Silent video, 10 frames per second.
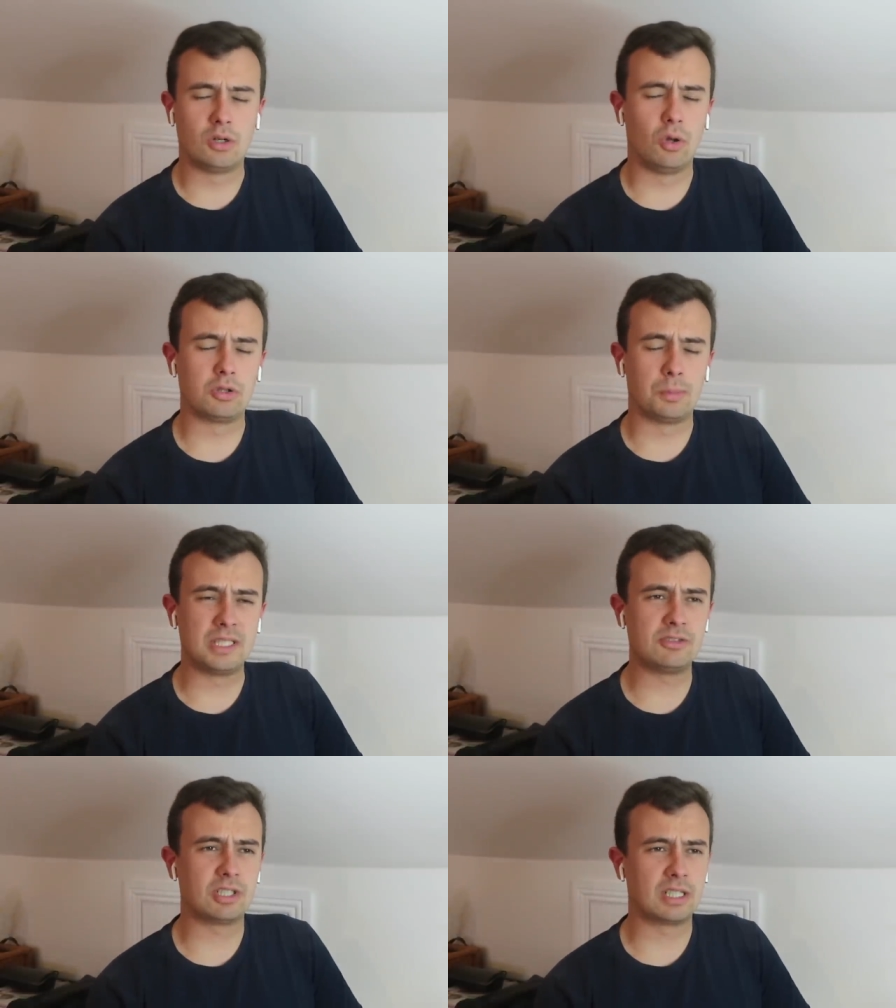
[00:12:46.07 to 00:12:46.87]
all the
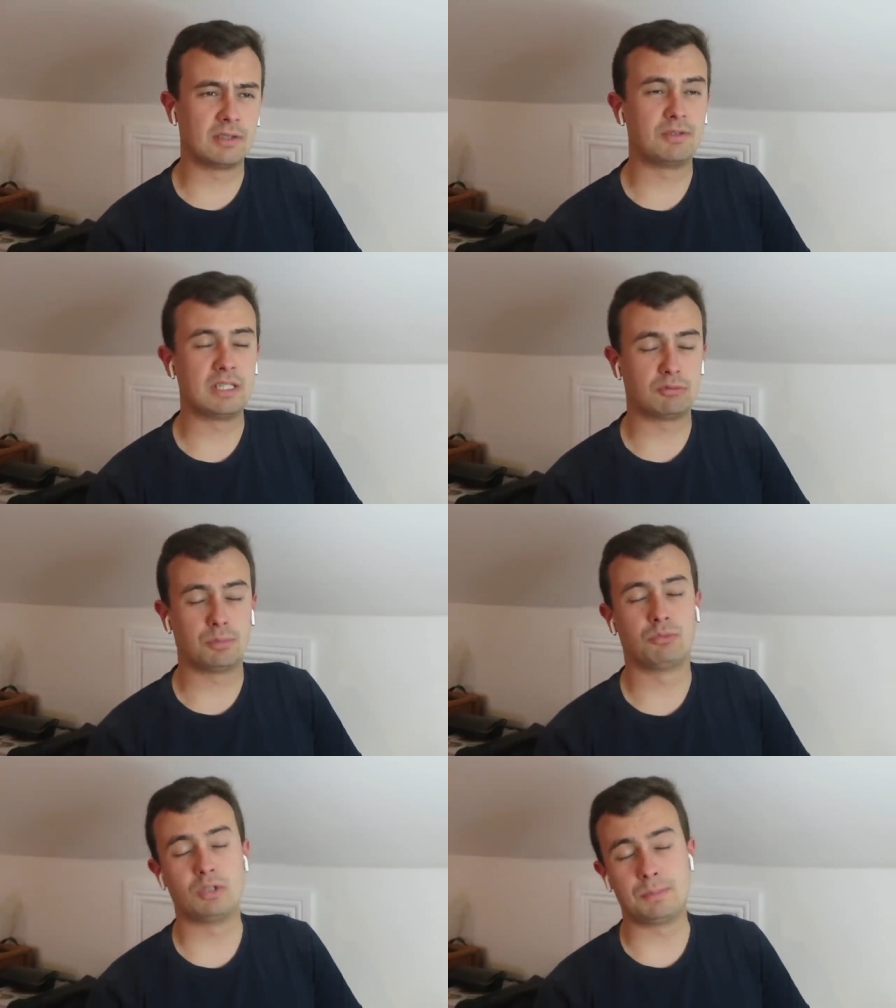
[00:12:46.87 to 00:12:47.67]
beating if he
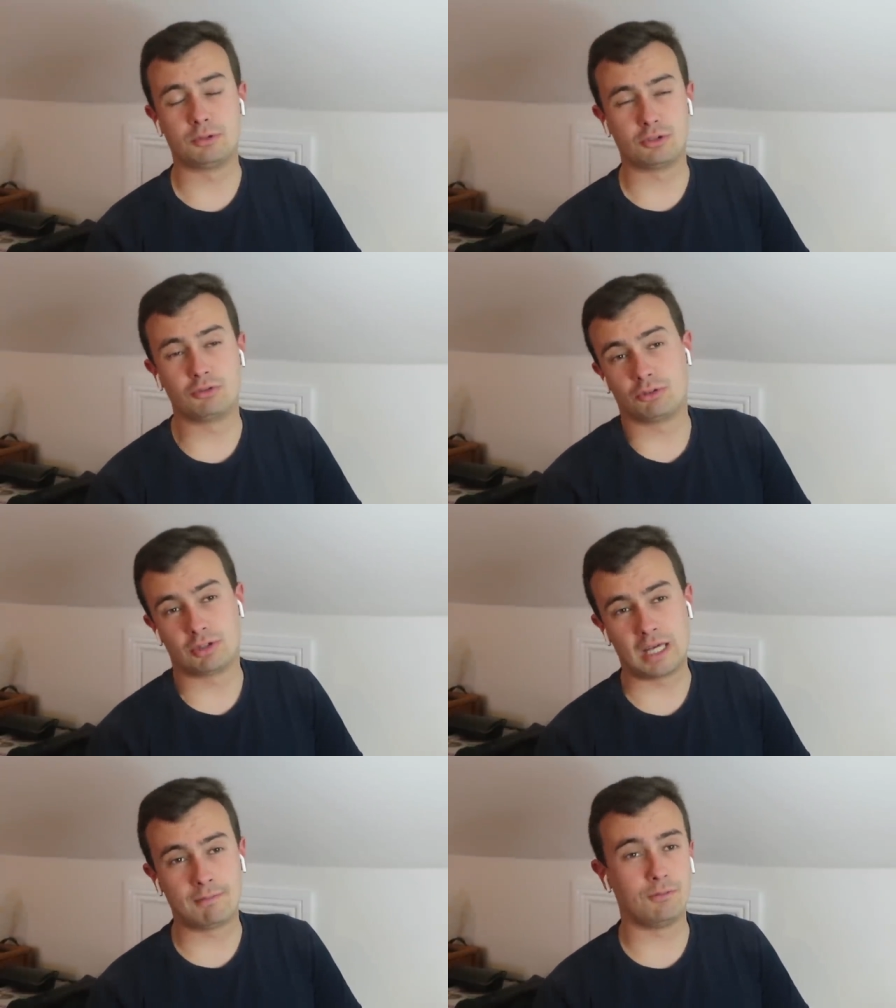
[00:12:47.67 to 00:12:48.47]
re
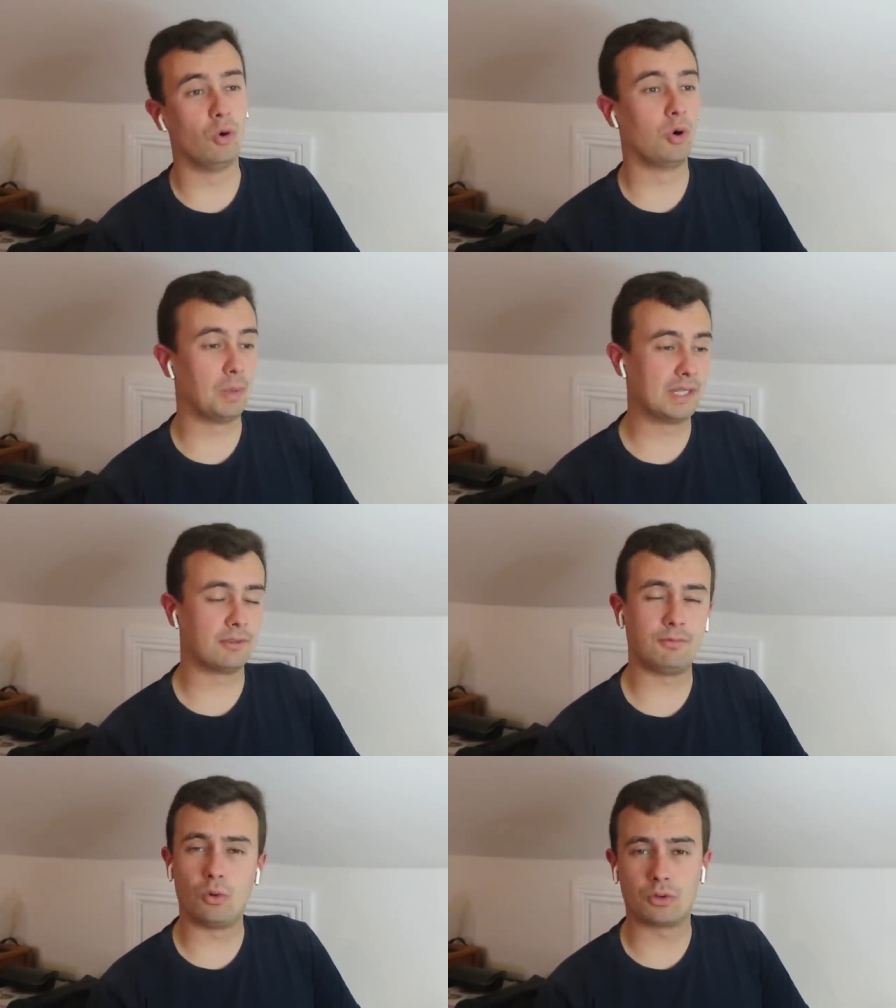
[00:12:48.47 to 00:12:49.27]
reproduces that form and
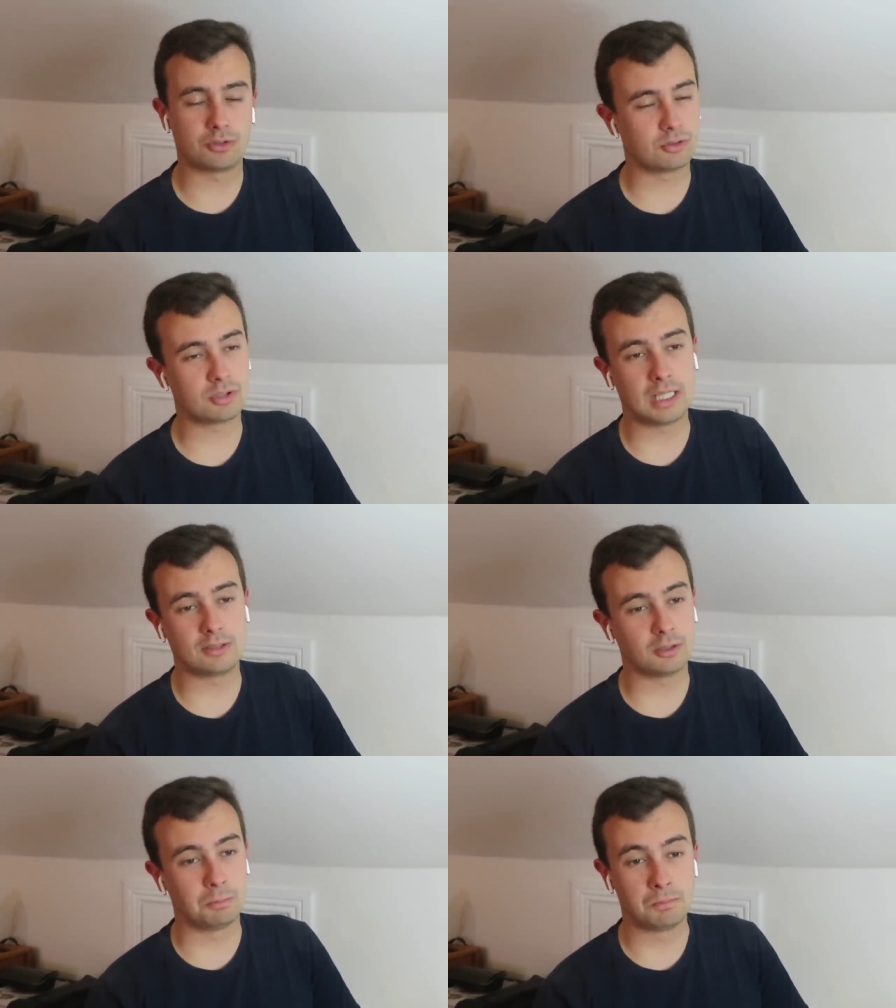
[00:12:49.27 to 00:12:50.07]
the fourth at
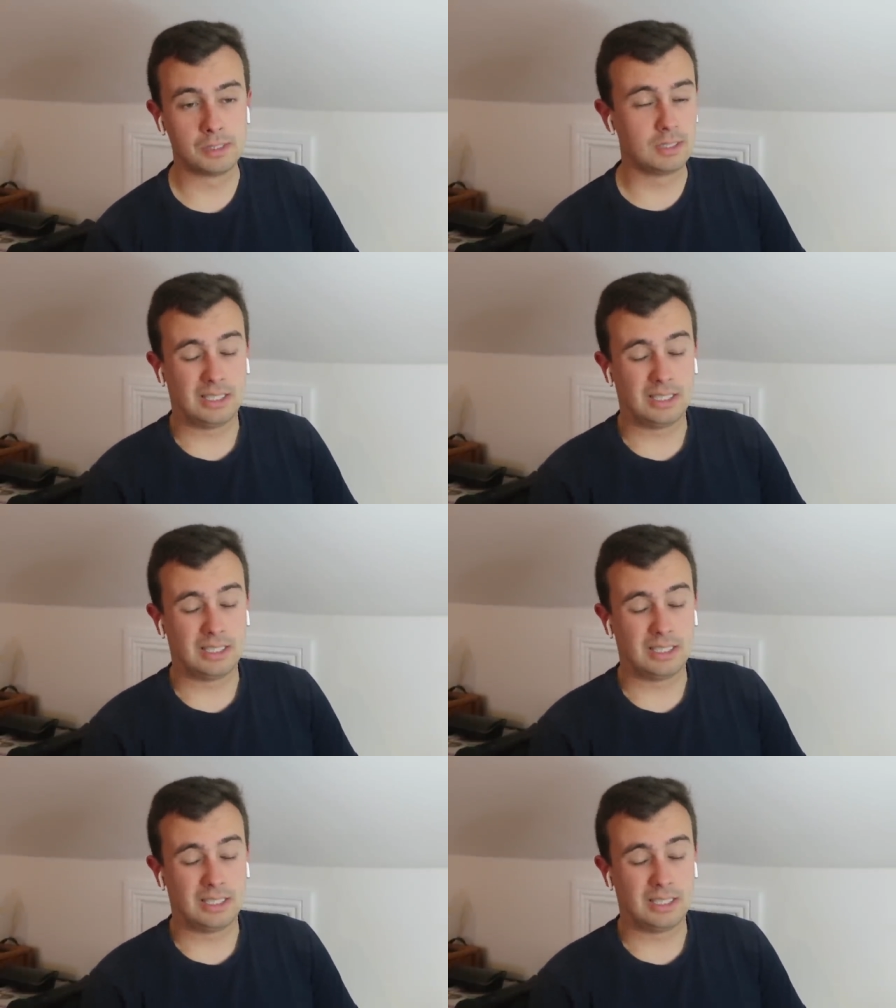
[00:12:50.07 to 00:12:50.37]
Cheltenham.